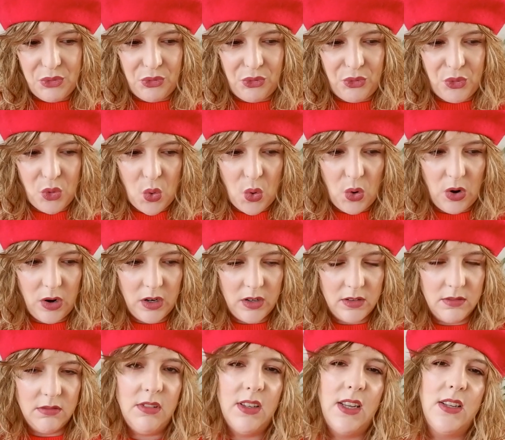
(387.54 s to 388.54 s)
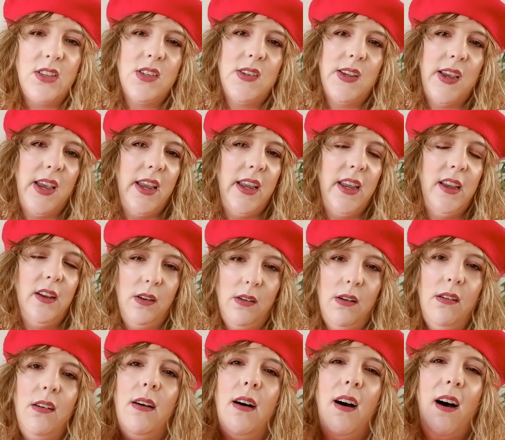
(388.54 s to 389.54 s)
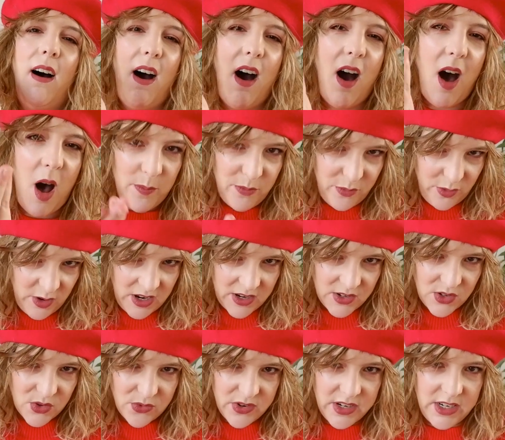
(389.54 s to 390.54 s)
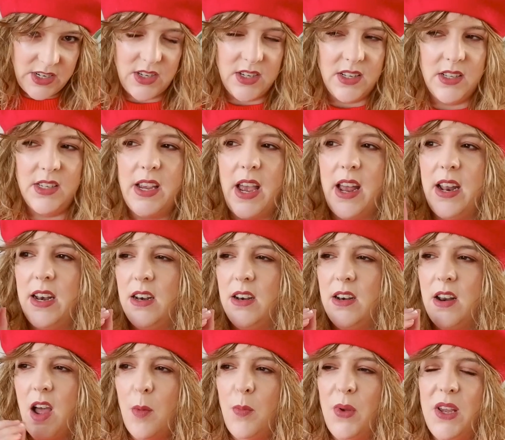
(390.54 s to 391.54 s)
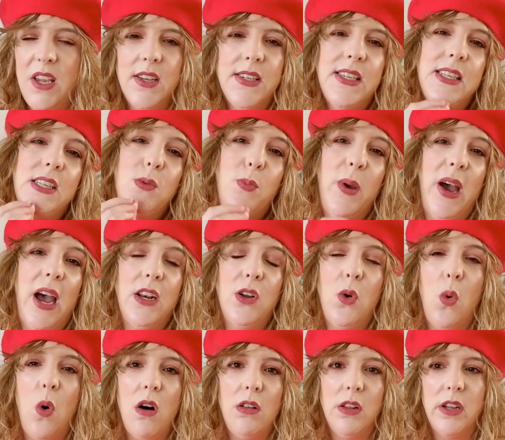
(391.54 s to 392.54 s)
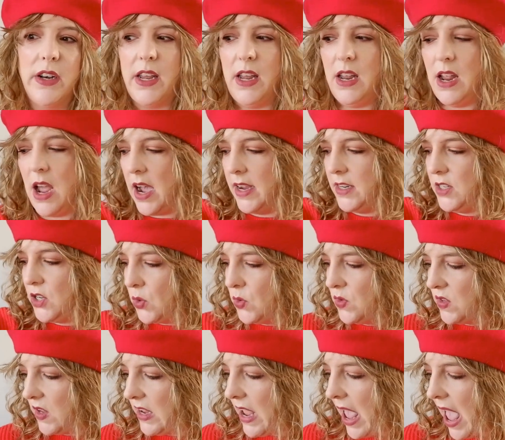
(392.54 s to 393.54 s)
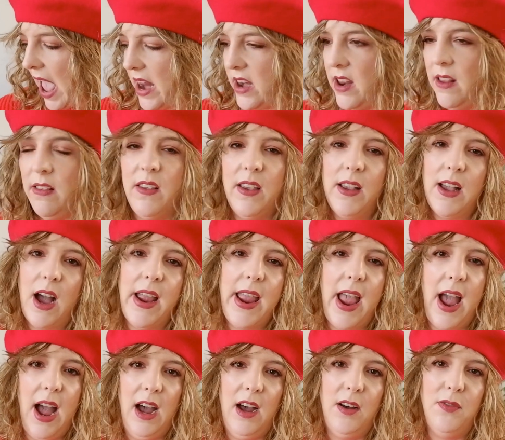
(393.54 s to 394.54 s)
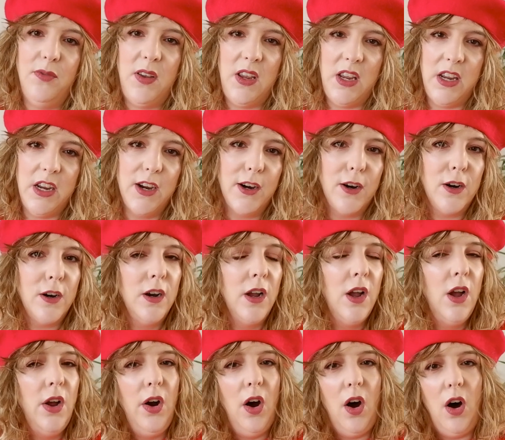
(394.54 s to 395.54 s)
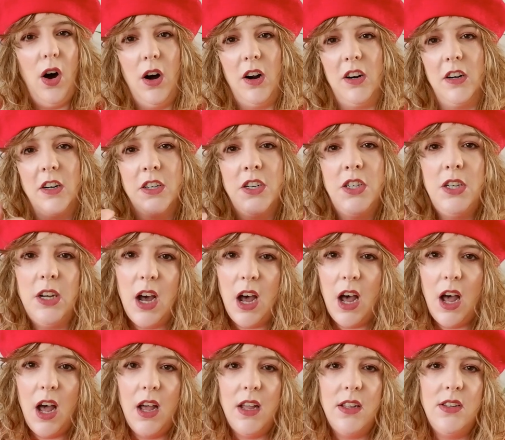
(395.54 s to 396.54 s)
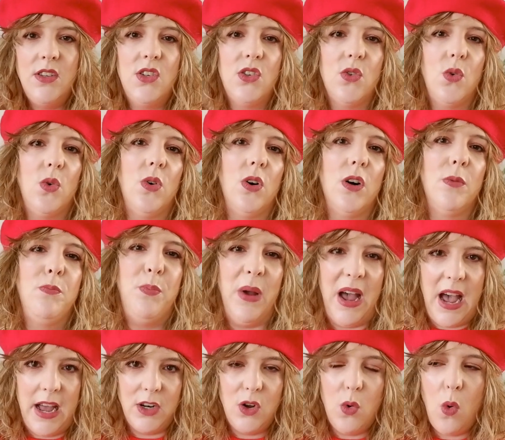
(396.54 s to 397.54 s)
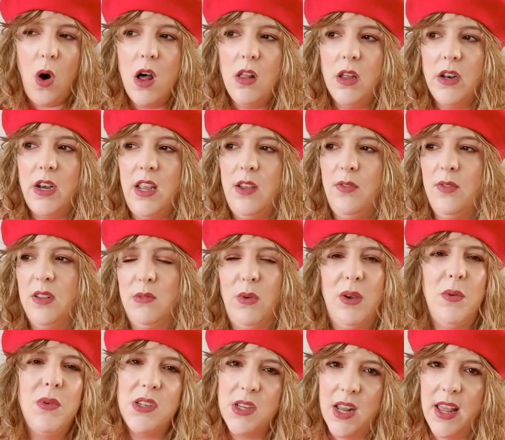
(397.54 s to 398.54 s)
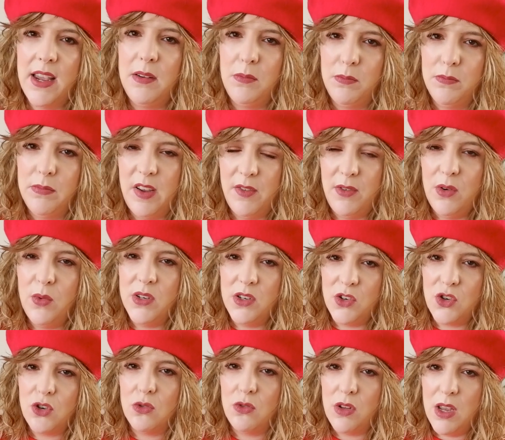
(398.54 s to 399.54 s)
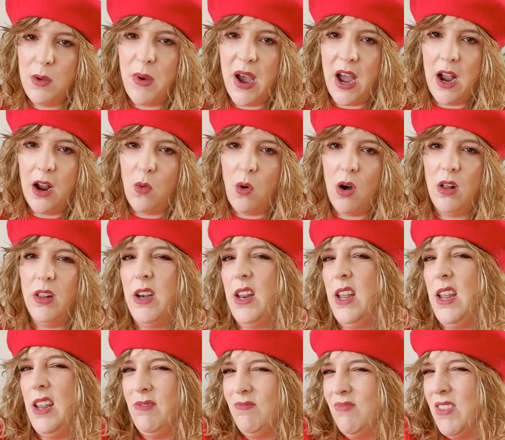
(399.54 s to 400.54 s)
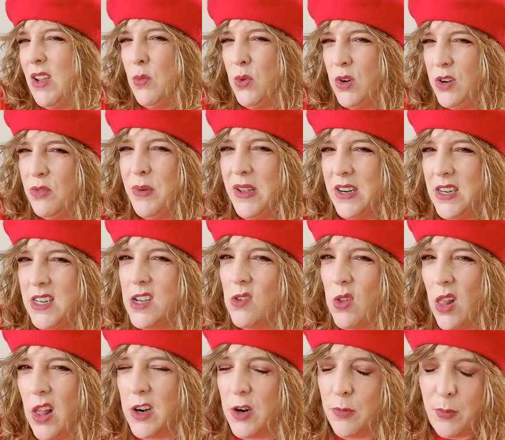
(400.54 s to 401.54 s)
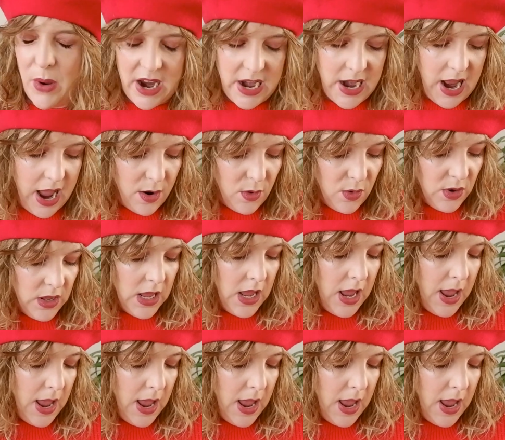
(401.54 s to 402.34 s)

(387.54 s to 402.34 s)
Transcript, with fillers: for, let's say, obvious reasons, and not because it's bad quality. I don't think anything I have here are duds or bad quality. If it was truly bad quality, it would have been decluttered by now.